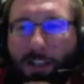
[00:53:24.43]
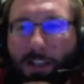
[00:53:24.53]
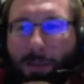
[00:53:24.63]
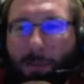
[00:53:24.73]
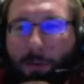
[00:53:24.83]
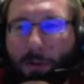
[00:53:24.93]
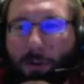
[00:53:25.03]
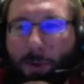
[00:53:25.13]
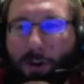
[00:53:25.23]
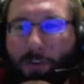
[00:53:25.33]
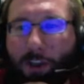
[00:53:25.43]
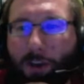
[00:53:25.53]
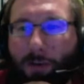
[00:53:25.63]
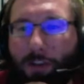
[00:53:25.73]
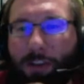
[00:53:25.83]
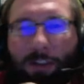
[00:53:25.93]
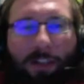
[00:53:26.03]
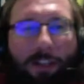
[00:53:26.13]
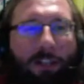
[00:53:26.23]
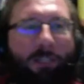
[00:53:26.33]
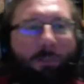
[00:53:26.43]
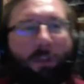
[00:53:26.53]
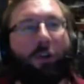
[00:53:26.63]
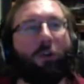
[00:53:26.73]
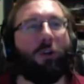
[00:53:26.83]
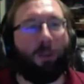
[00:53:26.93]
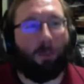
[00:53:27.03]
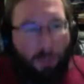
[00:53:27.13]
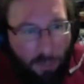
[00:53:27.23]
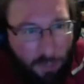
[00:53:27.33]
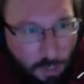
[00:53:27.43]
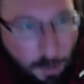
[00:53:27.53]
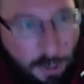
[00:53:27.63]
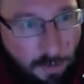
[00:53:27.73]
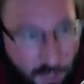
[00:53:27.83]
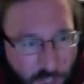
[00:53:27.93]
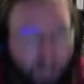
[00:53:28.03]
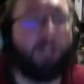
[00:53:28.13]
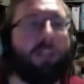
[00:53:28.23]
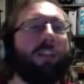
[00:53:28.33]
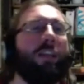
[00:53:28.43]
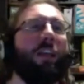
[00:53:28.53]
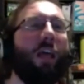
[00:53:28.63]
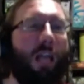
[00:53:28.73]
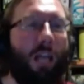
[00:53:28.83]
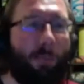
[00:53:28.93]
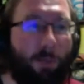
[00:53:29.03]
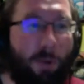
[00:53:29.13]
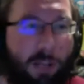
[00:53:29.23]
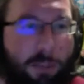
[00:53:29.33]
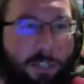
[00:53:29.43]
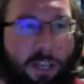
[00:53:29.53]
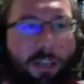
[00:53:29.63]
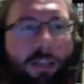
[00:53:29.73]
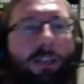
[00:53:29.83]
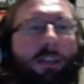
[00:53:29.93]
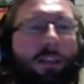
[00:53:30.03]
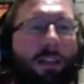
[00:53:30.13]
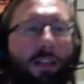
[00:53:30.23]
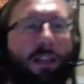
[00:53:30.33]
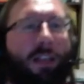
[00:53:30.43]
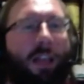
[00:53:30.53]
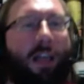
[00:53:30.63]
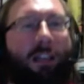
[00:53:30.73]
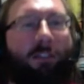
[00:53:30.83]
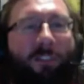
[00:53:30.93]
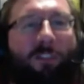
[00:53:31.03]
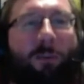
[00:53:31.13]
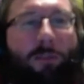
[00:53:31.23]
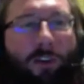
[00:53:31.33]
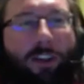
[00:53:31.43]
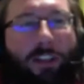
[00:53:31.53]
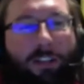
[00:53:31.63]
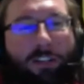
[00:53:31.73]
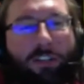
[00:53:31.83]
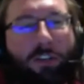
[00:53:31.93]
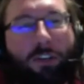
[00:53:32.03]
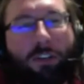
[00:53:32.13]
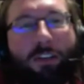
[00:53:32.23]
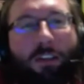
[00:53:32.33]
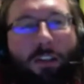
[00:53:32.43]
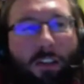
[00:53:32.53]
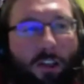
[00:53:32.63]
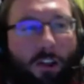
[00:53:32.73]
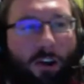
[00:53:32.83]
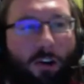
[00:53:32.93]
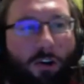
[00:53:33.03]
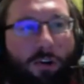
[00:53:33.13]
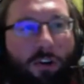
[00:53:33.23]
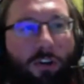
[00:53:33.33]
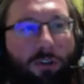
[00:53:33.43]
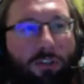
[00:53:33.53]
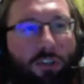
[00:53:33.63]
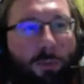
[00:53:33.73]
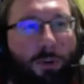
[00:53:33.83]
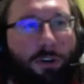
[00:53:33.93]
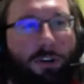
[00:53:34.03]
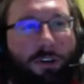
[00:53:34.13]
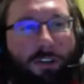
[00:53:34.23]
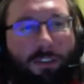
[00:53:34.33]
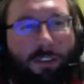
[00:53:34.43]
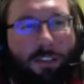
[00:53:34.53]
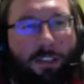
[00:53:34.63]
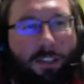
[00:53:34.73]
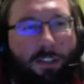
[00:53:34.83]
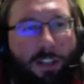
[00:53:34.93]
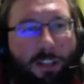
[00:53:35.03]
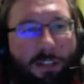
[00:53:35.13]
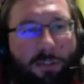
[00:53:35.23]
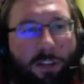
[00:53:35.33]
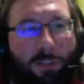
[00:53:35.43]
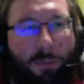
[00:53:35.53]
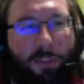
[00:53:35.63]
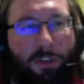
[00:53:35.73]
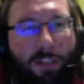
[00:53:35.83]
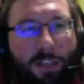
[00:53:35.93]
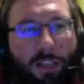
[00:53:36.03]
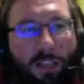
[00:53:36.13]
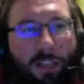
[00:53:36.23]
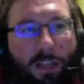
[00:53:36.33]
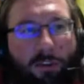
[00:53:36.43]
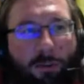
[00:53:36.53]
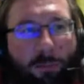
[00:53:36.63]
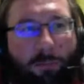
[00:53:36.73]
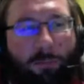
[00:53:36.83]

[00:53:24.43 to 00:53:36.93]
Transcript: I am unaware of irony and speak only with total conviction about what I am saying, and have never prevaricated or used humor as a deflection method ever.